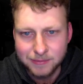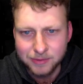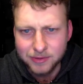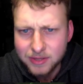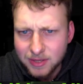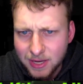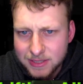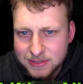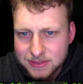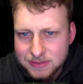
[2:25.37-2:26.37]
Kurt
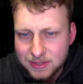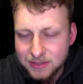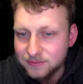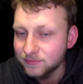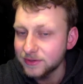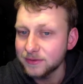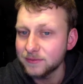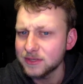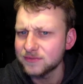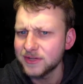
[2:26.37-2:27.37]
Ace Ace,
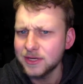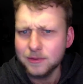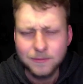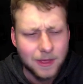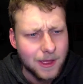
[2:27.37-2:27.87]
Acevedo.